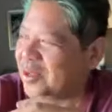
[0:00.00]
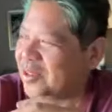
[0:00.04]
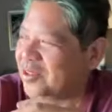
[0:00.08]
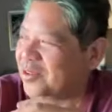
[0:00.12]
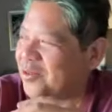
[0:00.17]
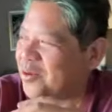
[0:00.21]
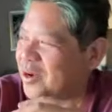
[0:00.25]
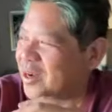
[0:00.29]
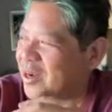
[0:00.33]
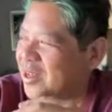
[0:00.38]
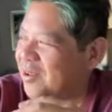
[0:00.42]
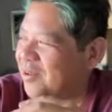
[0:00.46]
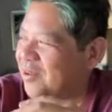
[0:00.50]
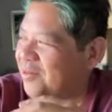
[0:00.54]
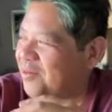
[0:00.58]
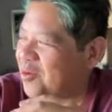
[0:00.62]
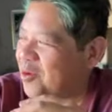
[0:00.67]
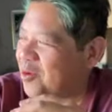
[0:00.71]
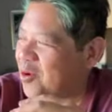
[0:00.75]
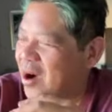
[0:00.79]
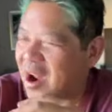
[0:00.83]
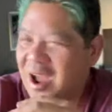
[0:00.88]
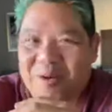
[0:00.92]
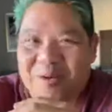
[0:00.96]

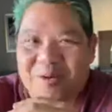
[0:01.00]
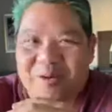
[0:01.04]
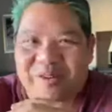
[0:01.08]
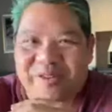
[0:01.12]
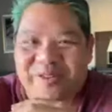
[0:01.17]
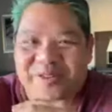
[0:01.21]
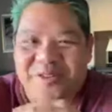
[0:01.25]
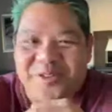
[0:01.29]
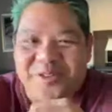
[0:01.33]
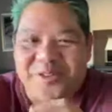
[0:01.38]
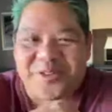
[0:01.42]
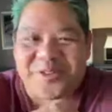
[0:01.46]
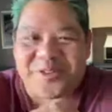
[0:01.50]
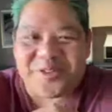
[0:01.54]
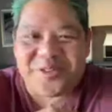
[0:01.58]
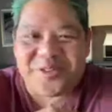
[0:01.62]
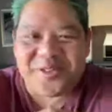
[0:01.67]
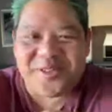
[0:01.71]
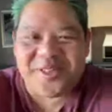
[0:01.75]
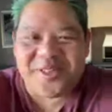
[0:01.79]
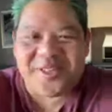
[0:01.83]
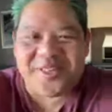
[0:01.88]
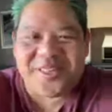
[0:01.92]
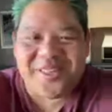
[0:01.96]
24 hours.
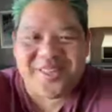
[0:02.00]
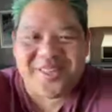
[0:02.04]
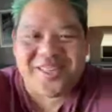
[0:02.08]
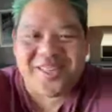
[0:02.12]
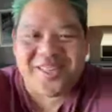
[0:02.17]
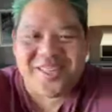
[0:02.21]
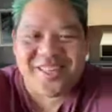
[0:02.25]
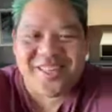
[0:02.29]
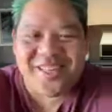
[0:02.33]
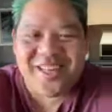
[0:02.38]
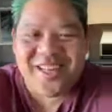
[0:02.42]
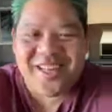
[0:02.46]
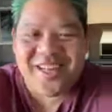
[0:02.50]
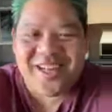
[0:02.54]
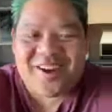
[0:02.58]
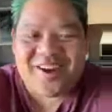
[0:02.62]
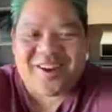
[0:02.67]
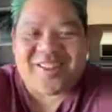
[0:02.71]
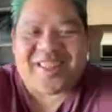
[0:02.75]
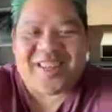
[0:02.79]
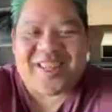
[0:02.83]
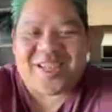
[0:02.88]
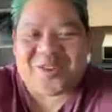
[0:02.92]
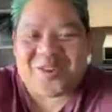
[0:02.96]

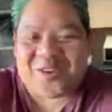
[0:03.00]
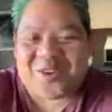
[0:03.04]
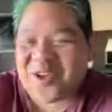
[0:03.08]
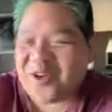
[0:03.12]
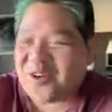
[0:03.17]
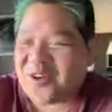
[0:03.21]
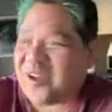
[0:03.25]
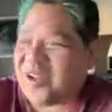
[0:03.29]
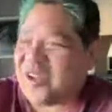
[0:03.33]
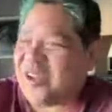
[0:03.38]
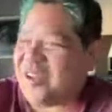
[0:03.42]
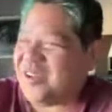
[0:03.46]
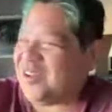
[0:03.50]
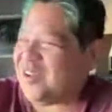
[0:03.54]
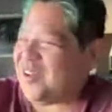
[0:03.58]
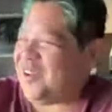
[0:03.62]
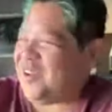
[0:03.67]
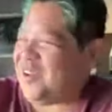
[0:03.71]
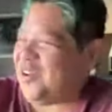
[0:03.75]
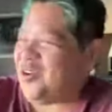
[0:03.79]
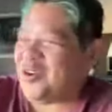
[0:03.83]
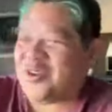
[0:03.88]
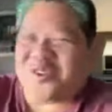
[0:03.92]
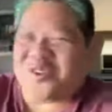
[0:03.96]
All right, thank you, Keone.
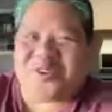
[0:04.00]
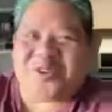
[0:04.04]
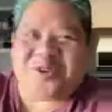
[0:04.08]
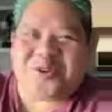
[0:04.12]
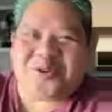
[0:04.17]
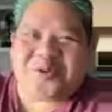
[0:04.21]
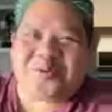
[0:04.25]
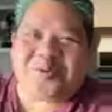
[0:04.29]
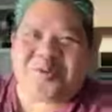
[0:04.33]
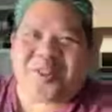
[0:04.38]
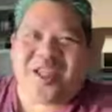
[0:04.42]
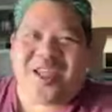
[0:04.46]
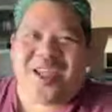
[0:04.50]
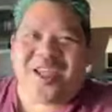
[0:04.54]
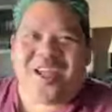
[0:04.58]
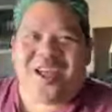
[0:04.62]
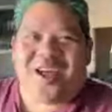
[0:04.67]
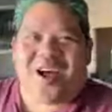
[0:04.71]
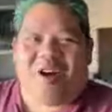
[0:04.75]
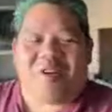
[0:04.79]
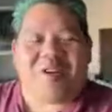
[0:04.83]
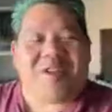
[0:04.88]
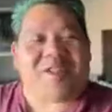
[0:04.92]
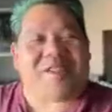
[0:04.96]
Aloha to you.
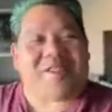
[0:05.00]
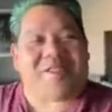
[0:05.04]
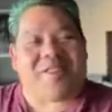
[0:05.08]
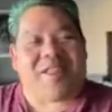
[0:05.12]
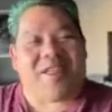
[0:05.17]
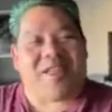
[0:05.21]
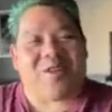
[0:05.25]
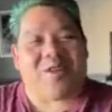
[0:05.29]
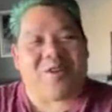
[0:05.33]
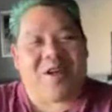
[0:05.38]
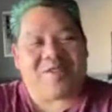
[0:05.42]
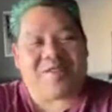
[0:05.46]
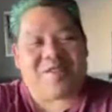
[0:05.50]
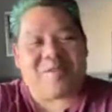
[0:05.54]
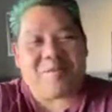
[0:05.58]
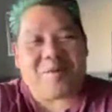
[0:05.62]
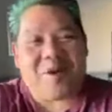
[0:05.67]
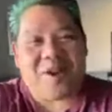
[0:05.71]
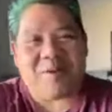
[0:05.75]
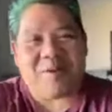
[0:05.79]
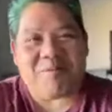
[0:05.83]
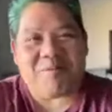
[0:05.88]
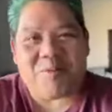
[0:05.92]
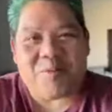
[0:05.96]
All right, thank you guys,
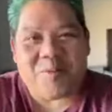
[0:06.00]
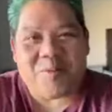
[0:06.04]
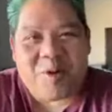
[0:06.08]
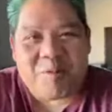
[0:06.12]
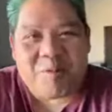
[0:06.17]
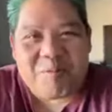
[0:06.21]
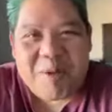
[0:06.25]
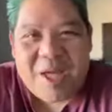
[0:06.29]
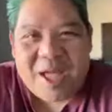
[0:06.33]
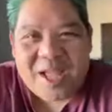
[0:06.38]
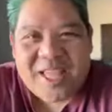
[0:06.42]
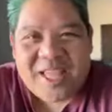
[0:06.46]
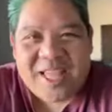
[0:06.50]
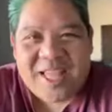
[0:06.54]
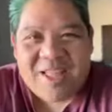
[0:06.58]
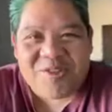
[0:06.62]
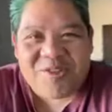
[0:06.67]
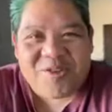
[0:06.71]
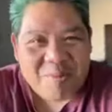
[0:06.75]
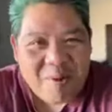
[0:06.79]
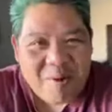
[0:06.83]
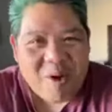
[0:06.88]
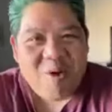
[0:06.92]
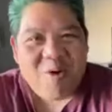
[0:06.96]
everybody. Be back
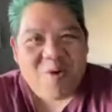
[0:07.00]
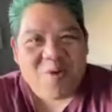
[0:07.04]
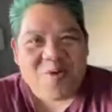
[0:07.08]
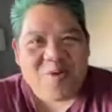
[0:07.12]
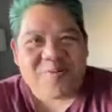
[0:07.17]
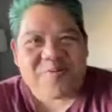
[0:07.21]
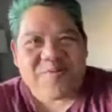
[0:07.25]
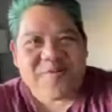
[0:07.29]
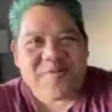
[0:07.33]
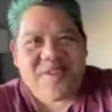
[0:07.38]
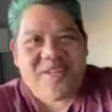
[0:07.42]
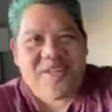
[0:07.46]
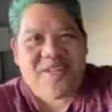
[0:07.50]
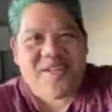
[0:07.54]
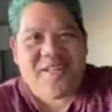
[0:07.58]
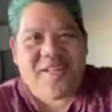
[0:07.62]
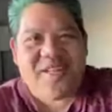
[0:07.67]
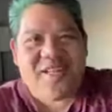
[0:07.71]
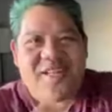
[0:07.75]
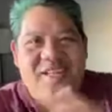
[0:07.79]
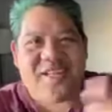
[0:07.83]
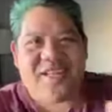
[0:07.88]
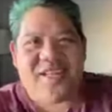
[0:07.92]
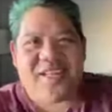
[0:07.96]
again tomorrow
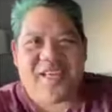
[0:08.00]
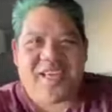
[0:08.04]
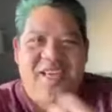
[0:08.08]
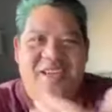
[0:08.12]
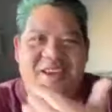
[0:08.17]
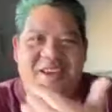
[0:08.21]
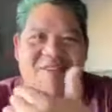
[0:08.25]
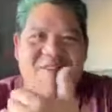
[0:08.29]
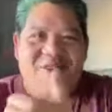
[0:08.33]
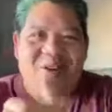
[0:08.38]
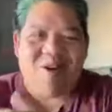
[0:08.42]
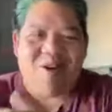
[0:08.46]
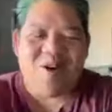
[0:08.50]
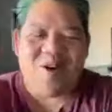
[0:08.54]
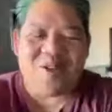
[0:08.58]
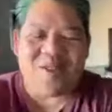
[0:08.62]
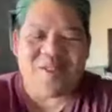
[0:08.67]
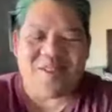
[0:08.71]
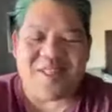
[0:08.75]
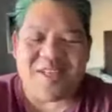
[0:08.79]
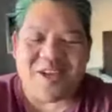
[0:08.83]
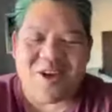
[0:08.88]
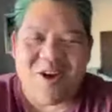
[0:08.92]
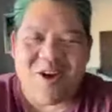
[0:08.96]
here
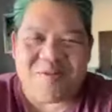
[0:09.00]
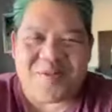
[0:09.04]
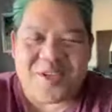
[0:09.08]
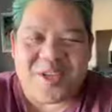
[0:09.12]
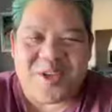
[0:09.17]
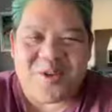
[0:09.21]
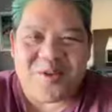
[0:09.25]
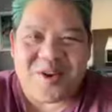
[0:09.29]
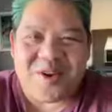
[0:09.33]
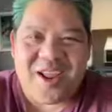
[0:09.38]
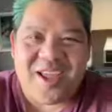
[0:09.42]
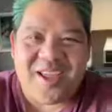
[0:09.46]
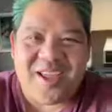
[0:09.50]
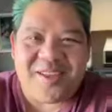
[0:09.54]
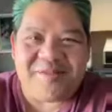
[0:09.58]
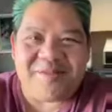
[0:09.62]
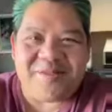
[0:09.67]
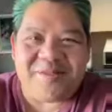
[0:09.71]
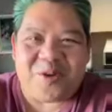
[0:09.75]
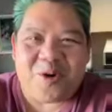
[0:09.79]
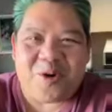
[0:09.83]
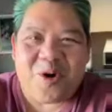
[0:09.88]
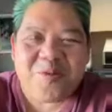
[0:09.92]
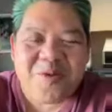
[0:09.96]
on the Coffee Q&A.
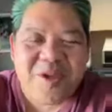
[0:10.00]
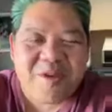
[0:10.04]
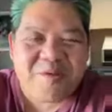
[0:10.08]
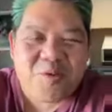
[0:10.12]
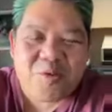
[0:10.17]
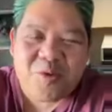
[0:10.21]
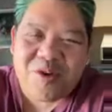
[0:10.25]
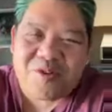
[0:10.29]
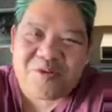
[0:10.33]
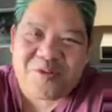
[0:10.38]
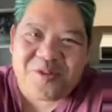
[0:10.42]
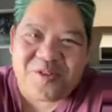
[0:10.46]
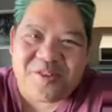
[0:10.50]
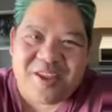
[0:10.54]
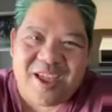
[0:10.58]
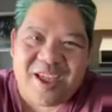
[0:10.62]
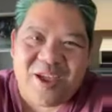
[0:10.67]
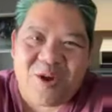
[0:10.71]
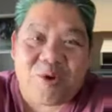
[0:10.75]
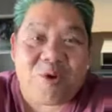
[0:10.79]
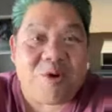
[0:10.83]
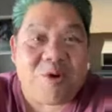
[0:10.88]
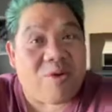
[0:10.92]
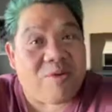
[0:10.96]
So hope you have a wonderful
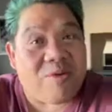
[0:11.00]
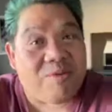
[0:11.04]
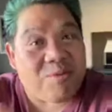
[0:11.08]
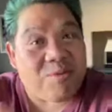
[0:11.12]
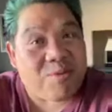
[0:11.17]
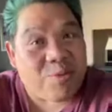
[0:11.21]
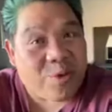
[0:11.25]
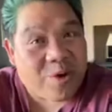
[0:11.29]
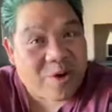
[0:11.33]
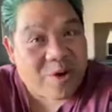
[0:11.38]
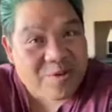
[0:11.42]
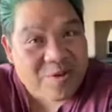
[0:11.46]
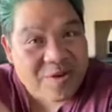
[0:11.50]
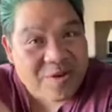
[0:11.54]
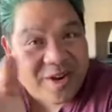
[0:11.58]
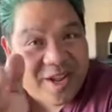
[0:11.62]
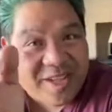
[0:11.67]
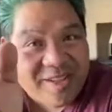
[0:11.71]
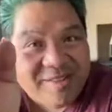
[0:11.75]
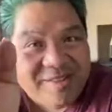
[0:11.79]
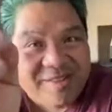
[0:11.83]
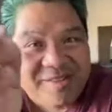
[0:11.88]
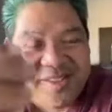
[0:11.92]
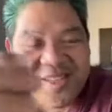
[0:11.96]
day or wonderful
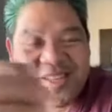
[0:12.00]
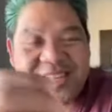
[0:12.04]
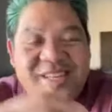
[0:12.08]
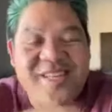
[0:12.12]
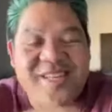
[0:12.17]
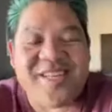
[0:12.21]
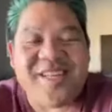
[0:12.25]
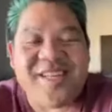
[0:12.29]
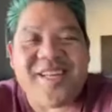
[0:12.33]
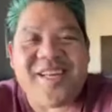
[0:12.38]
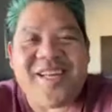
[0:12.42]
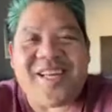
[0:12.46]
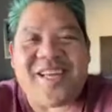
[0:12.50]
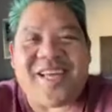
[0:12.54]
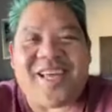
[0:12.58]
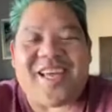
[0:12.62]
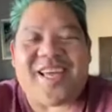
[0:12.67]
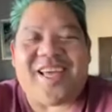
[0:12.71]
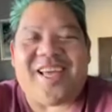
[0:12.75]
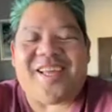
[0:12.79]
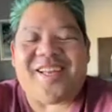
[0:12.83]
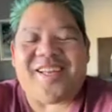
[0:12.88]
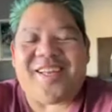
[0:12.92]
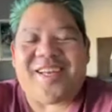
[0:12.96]
night,
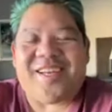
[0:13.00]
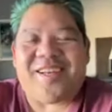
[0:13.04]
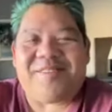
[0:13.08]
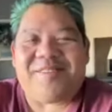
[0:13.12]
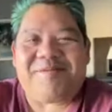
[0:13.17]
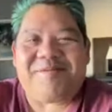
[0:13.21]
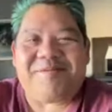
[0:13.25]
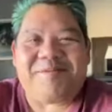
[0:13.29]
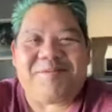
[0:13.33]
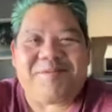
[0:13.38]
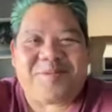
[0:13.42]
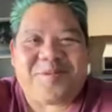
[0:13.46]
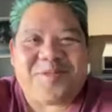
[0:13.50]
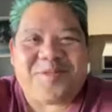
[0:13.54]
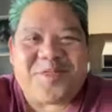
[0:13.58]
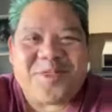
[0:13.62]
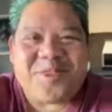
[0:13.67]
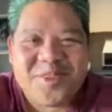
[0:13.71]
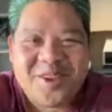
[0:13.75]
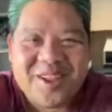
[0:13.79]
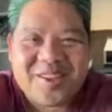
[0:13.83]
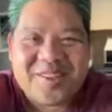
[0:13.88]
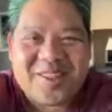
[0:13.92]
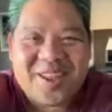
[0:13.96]
and
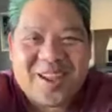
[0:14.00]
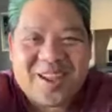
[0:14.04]
see you next